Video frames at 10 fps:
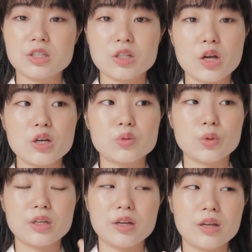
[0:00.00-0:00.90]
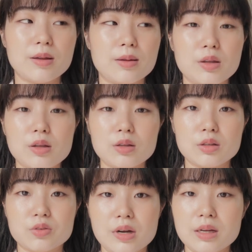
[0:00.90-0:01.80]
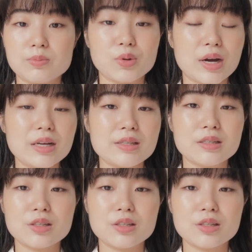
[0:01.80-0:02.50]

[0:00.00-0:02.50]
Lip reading: clothes with a great price.